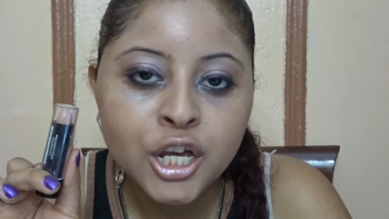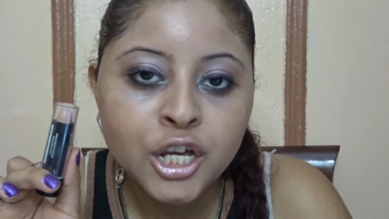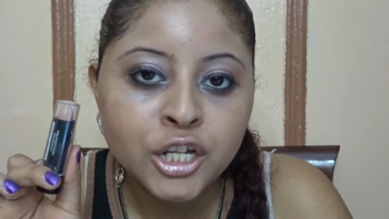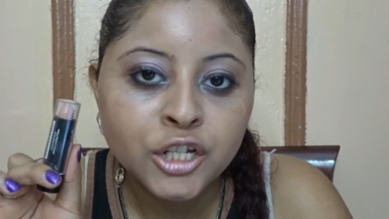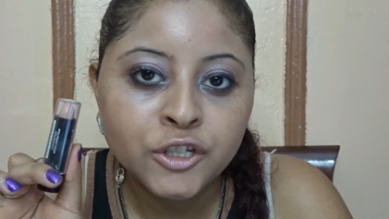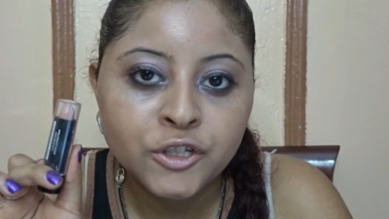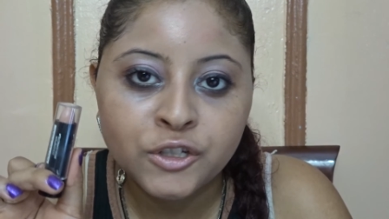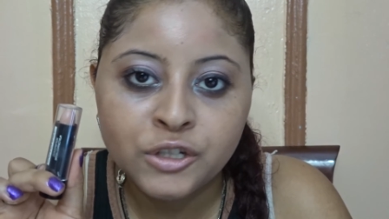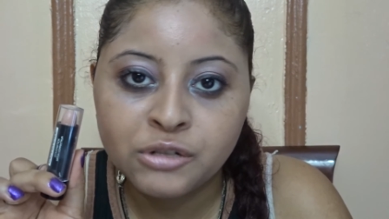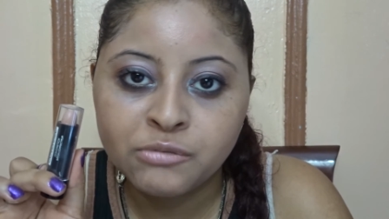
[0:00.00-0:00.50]

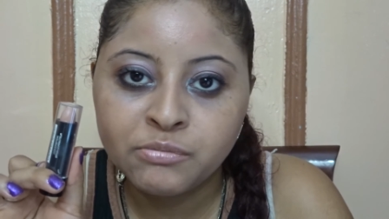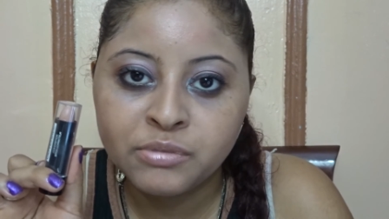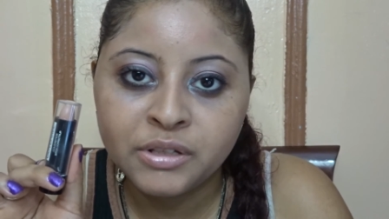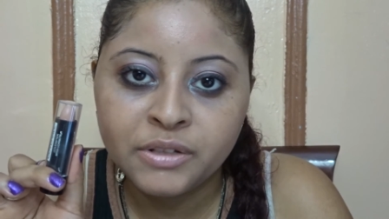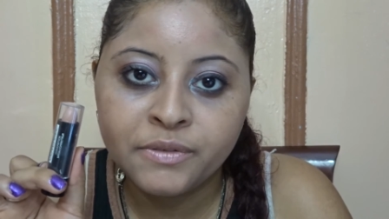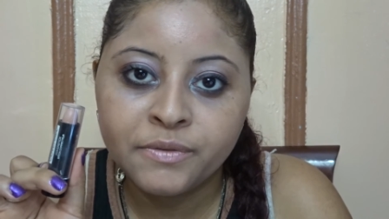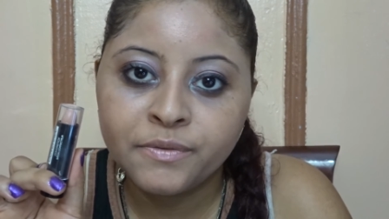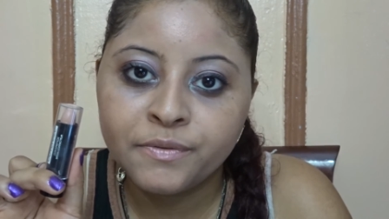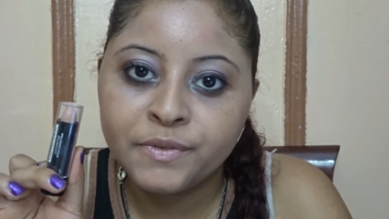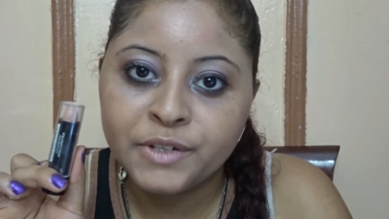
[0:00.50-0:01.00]
should
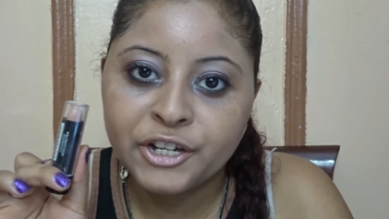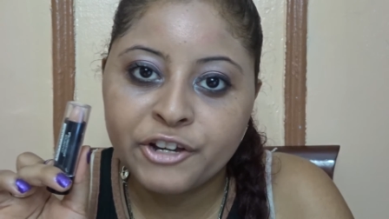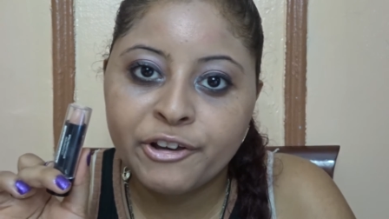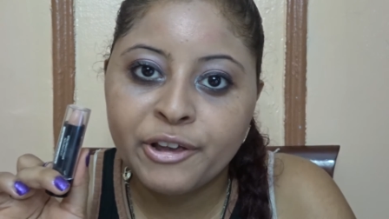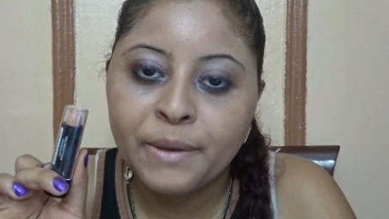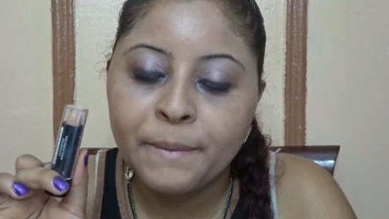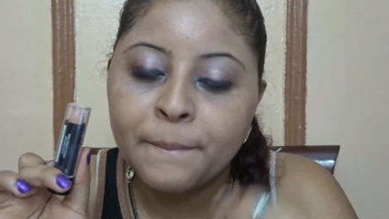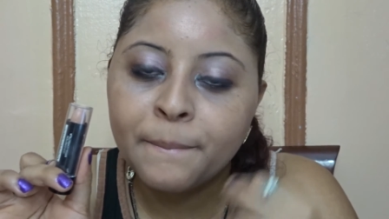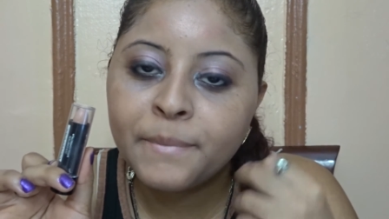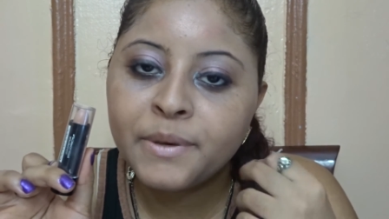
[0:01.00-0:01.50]
be
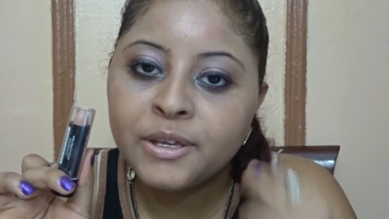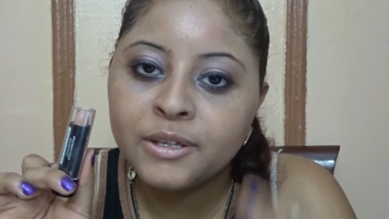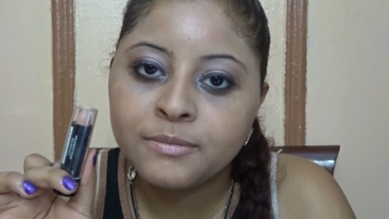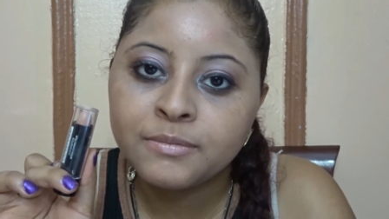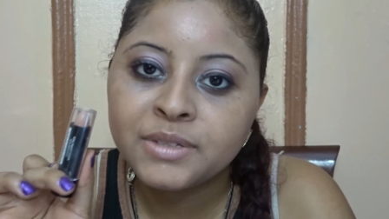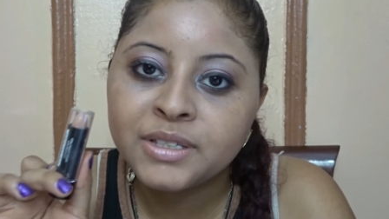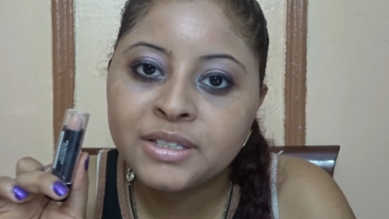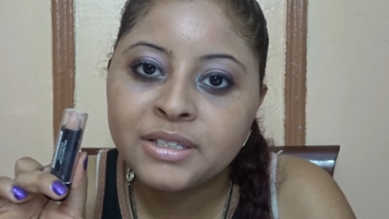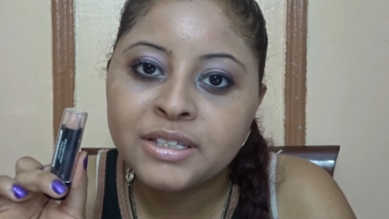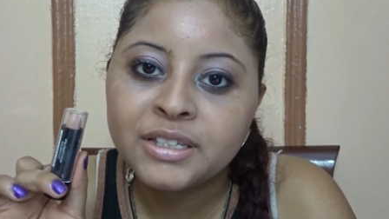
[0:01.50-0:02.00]
very
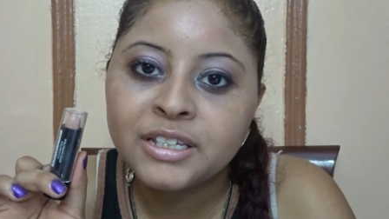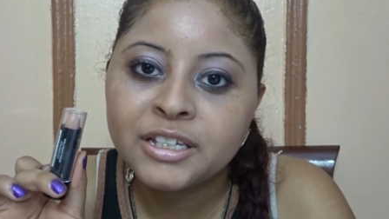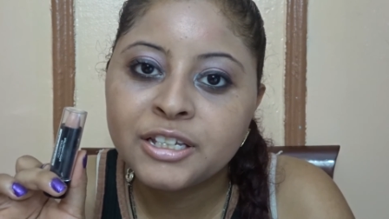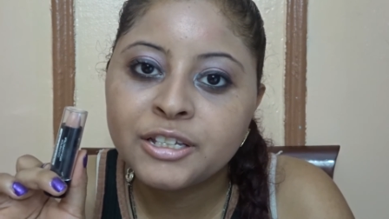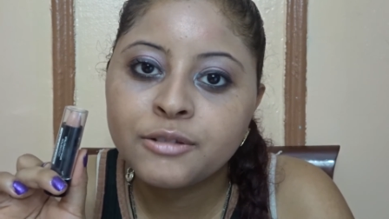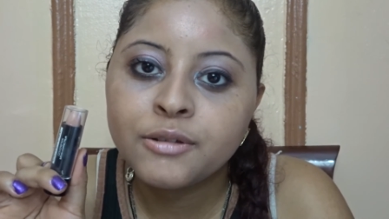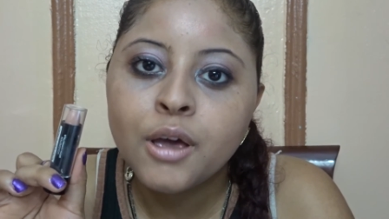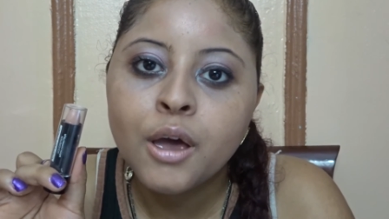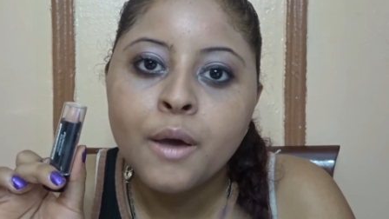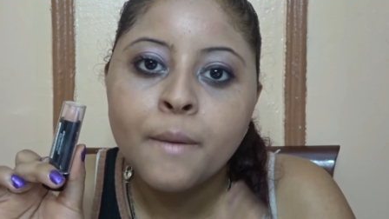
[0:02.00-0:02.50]
pigmented,